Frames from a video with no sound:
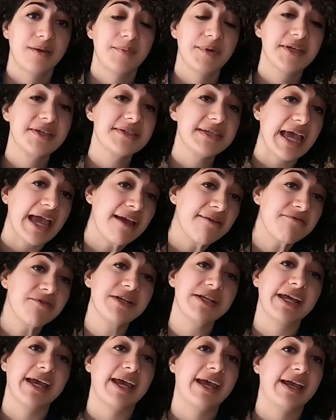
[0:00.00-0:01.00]
Because
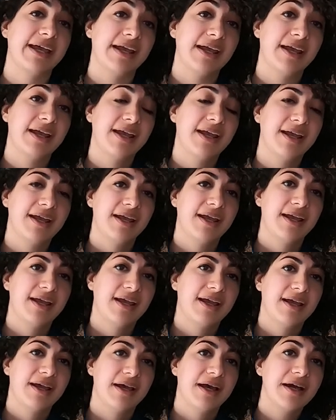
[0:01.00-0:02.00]
every day
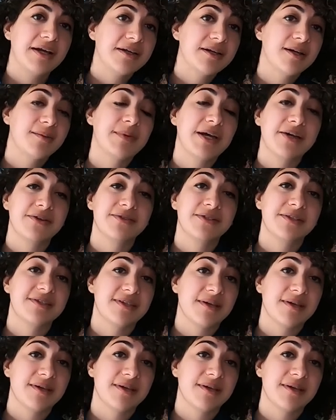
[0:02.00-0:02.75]
I come out to